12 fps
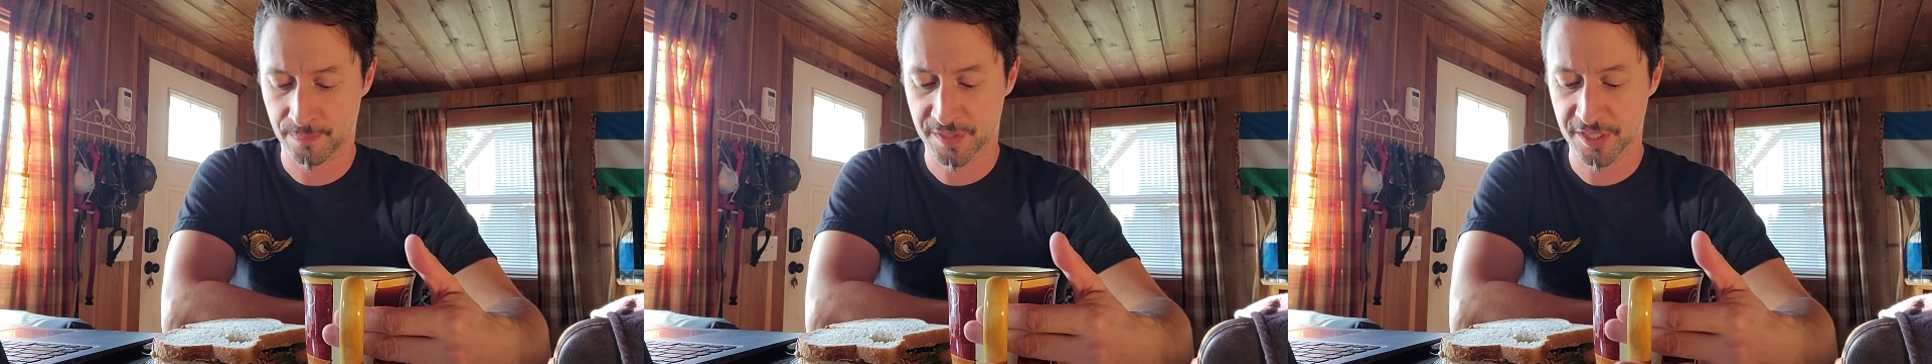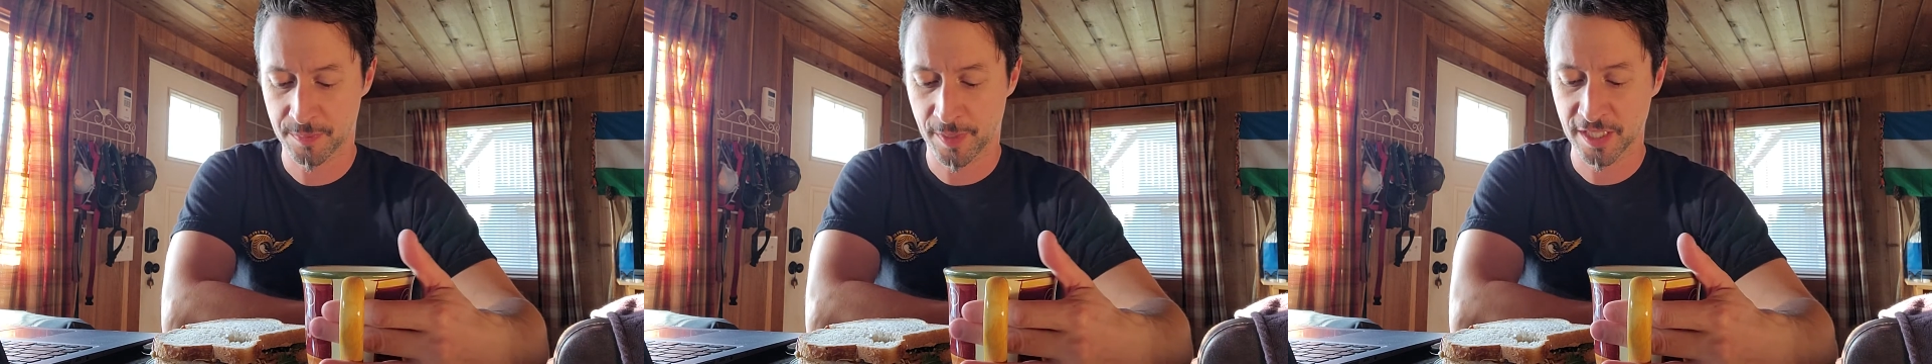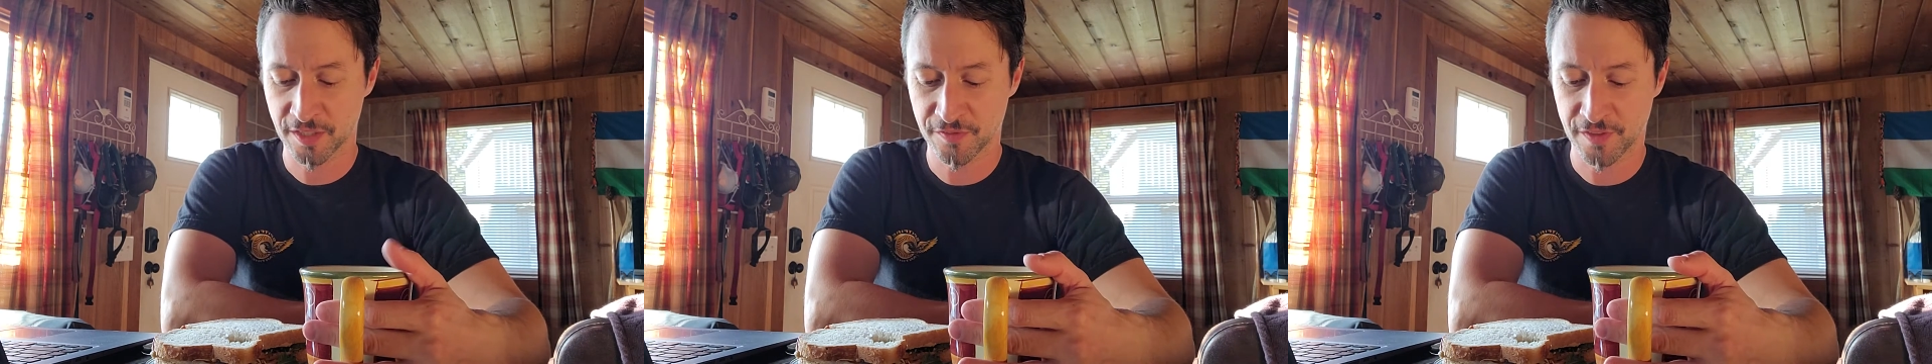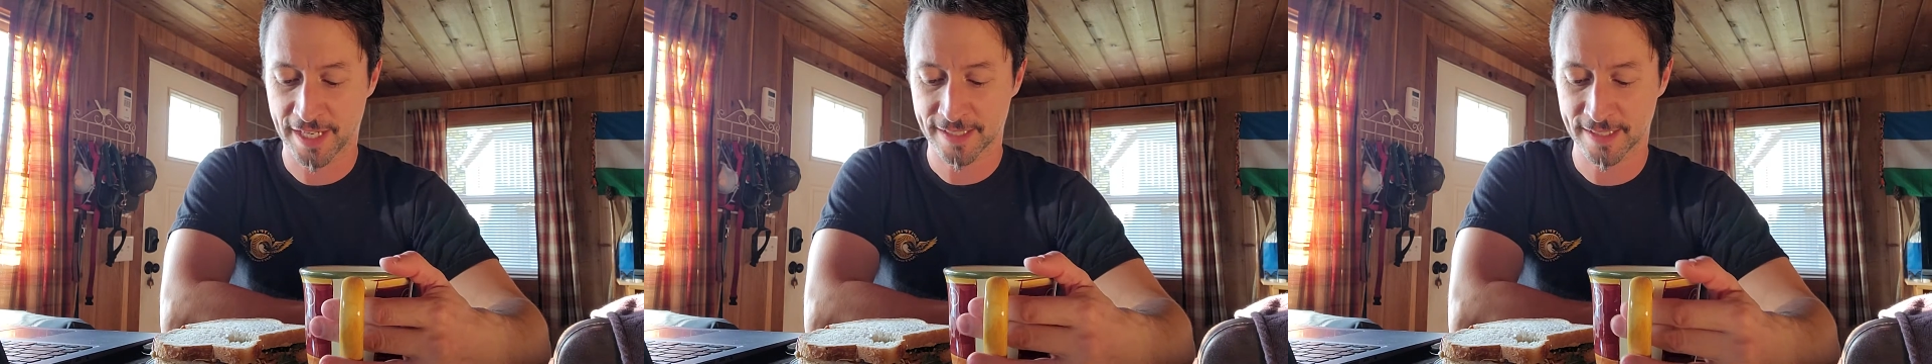despite the
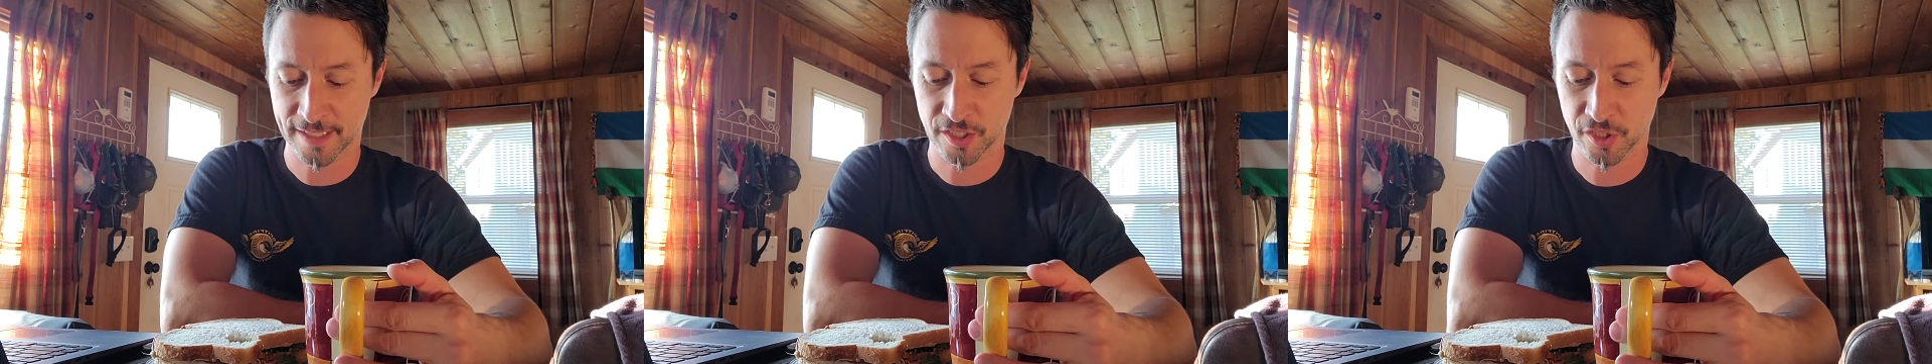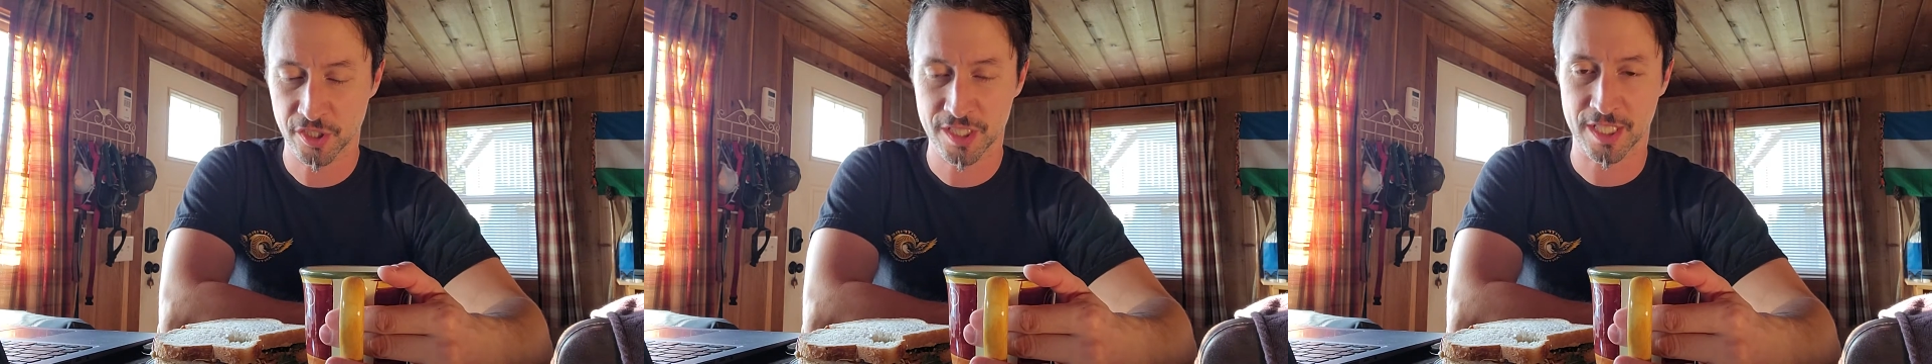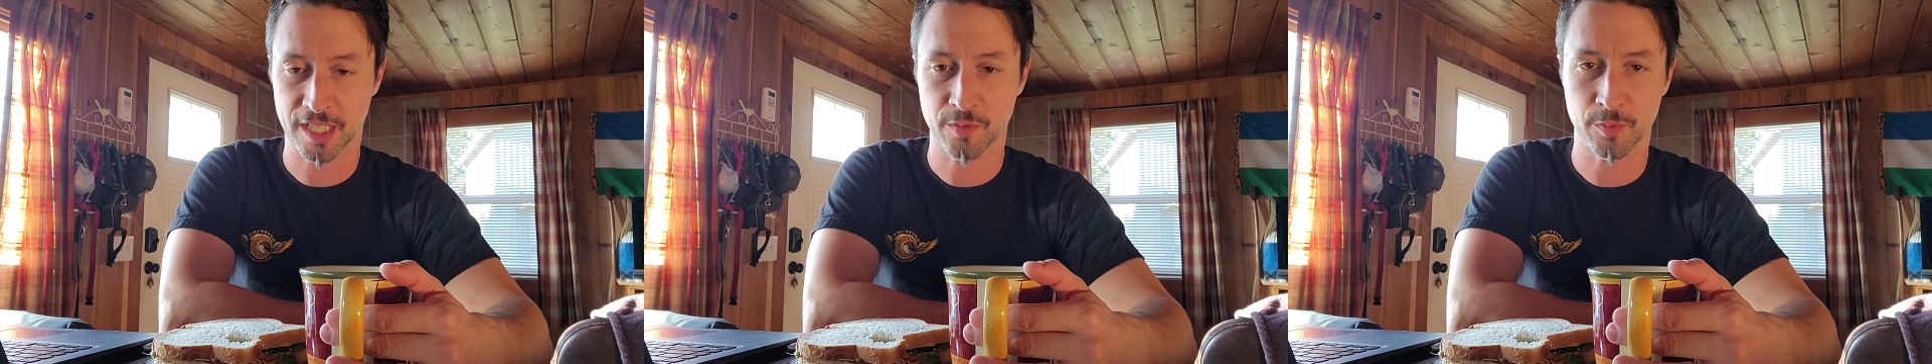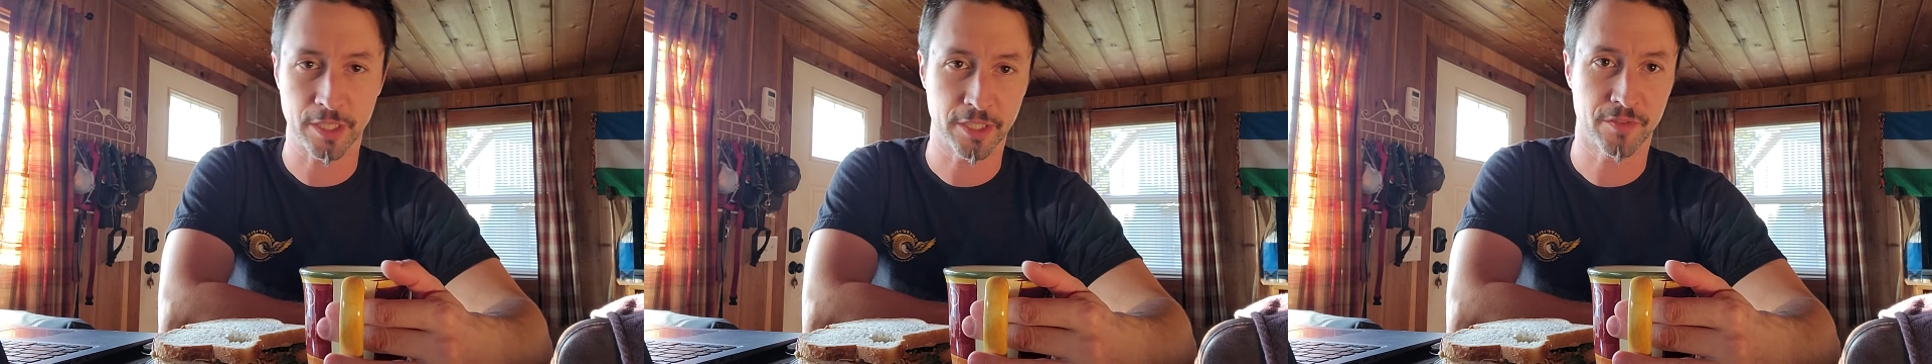fact that it looks like
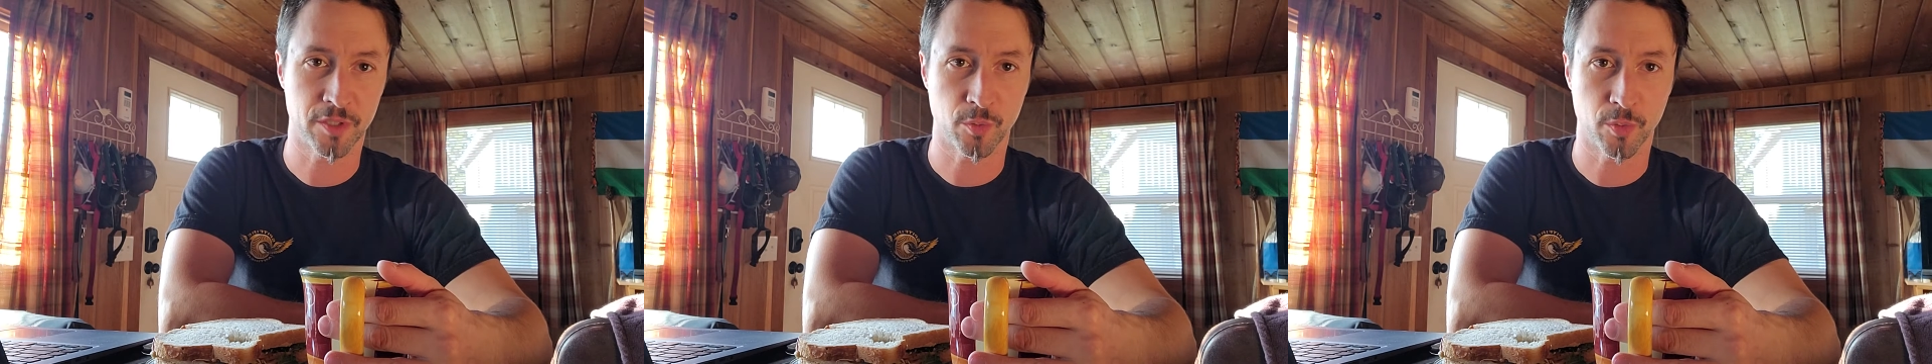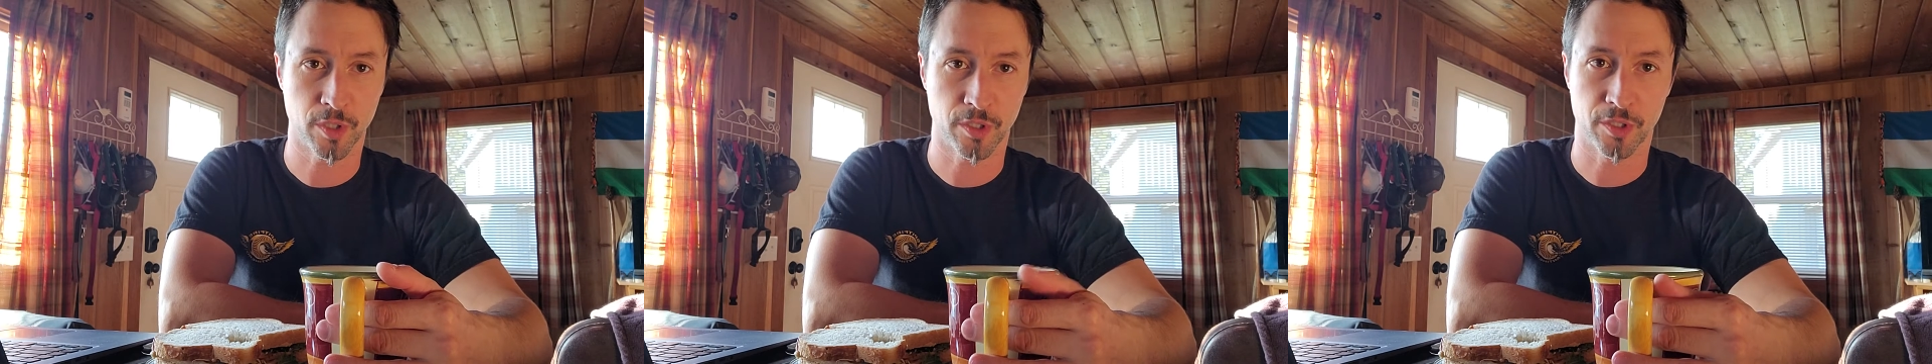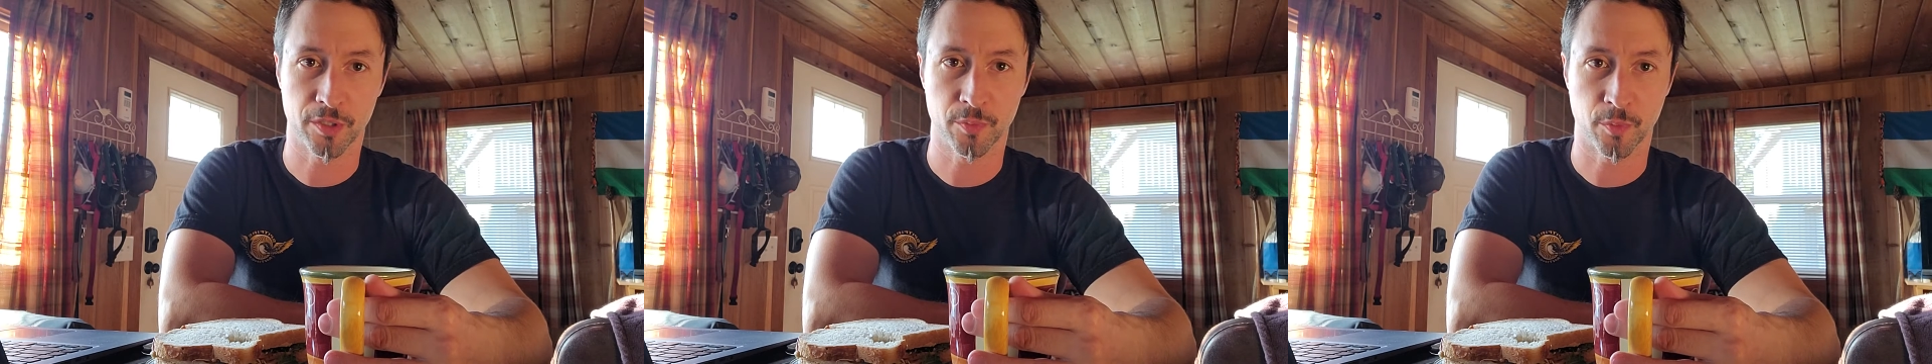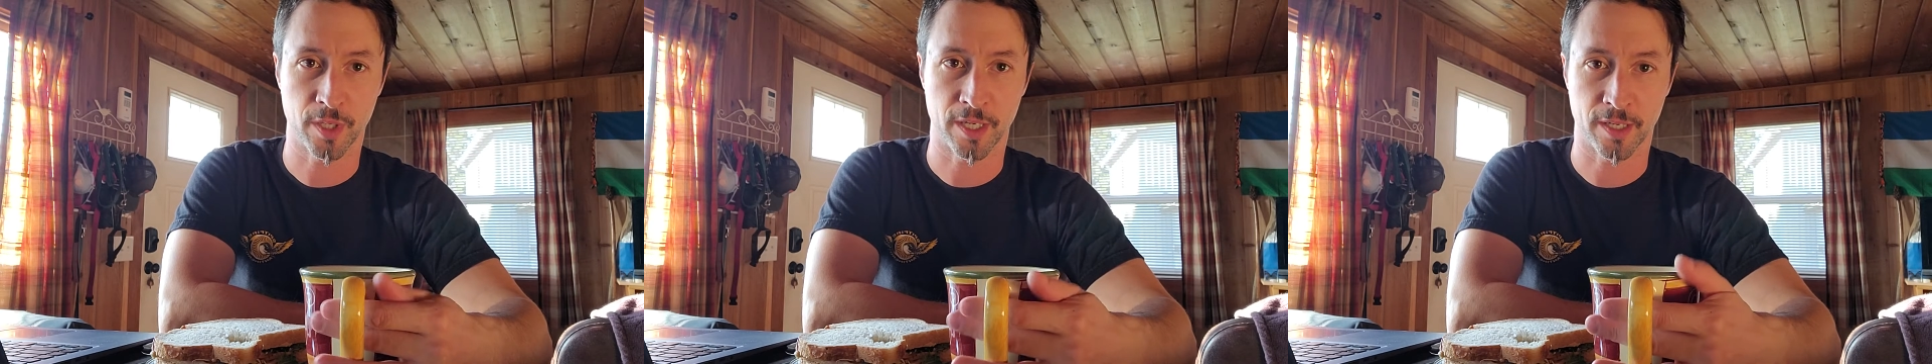we live in a world
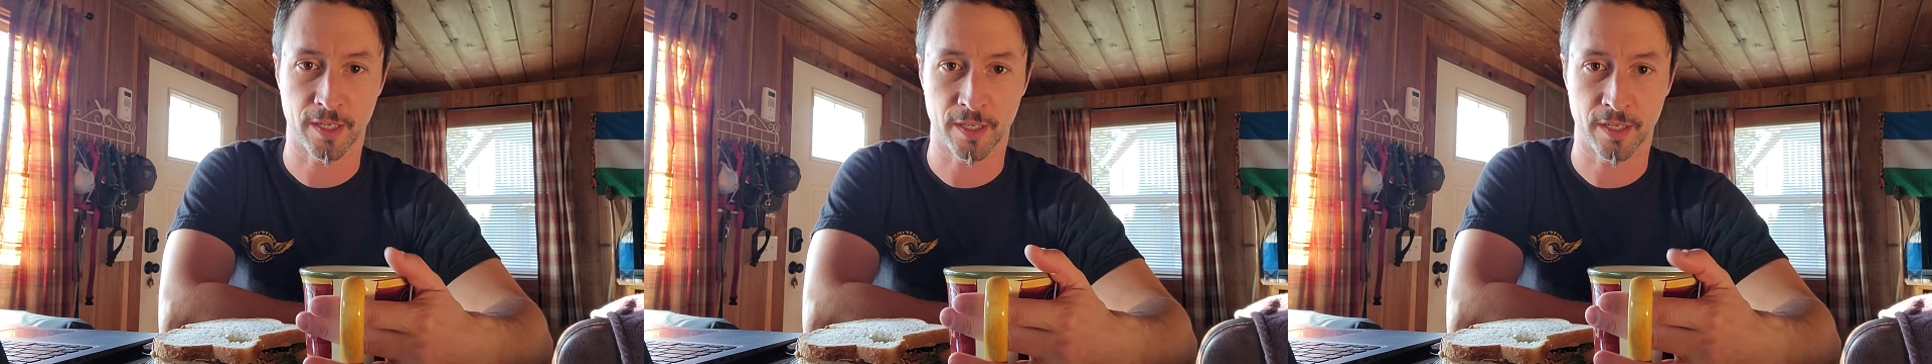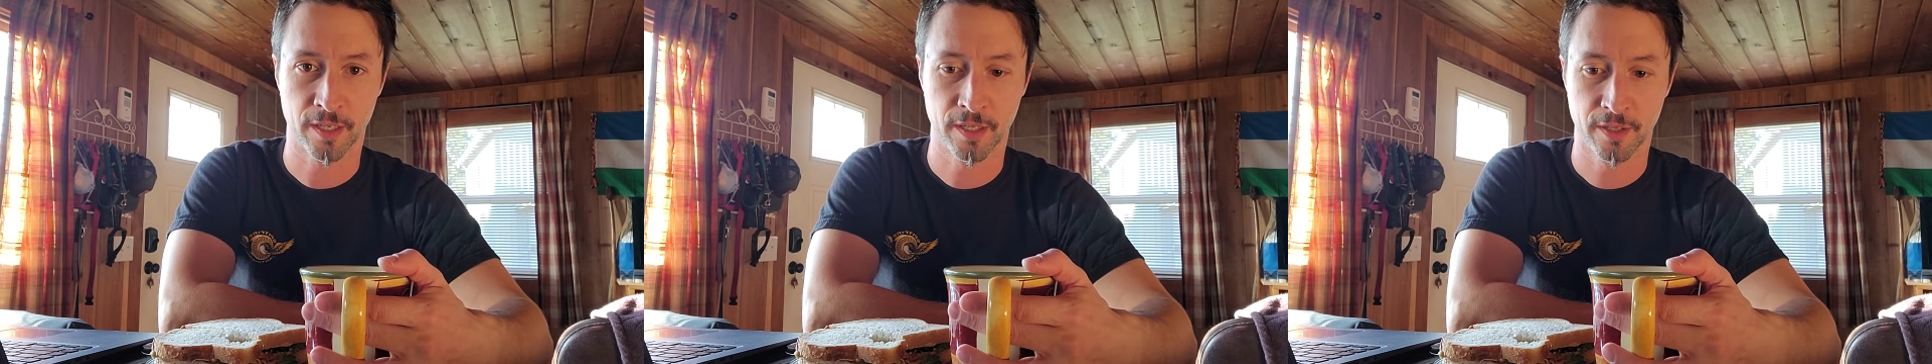where